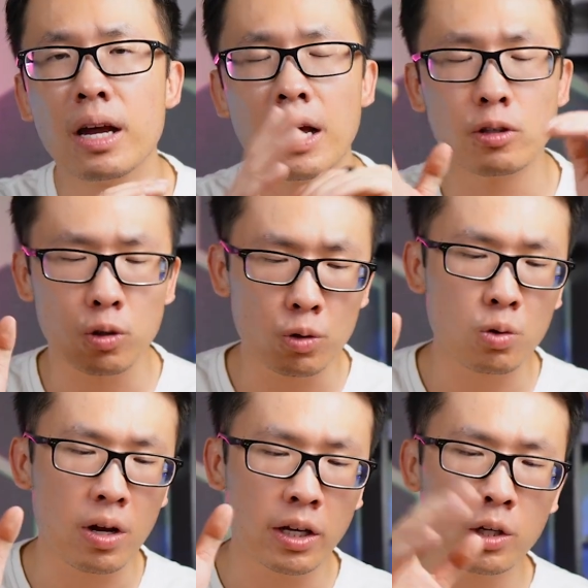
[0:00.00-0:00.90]
and due to
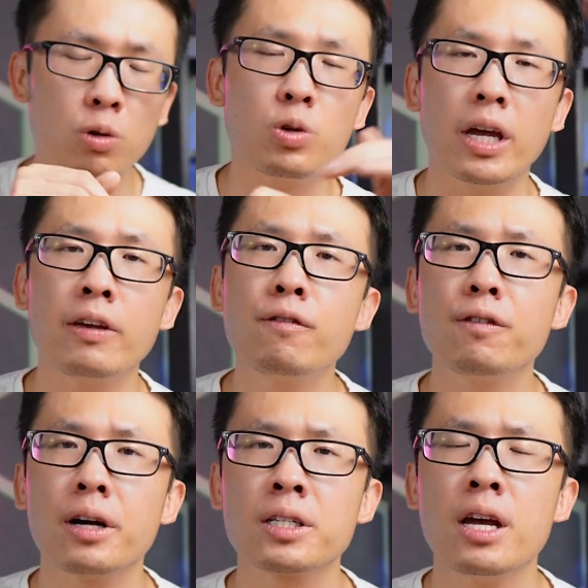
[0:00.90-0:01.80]
the huge
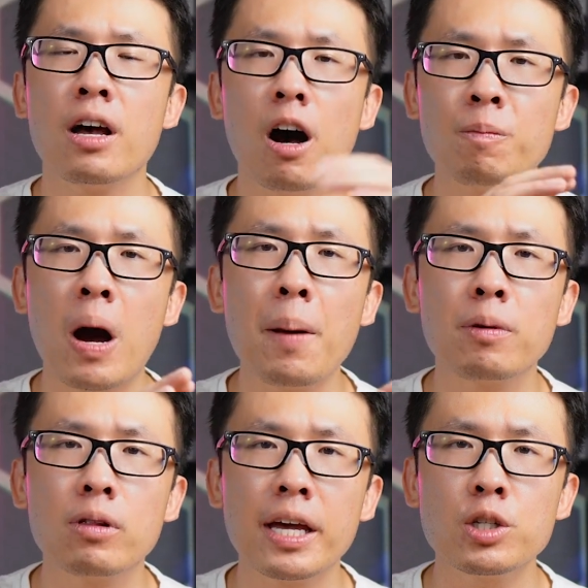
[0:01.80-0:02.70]
influx of
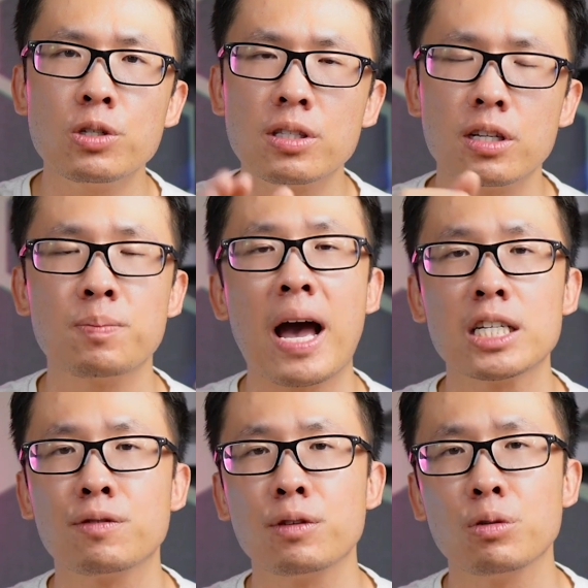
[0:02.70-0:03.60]
populations this
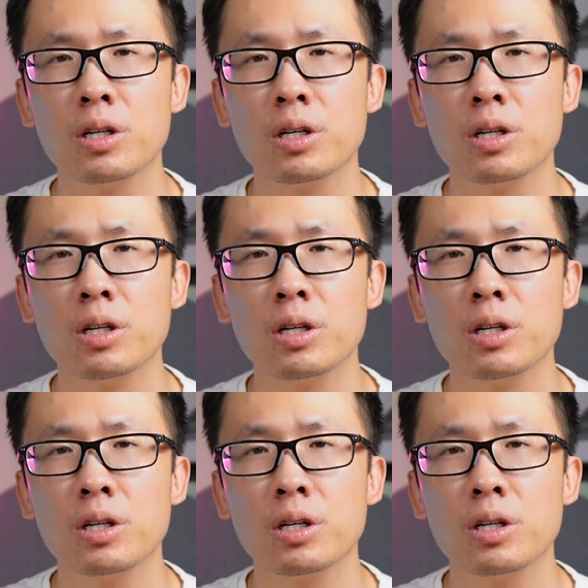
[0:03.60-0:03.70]
past few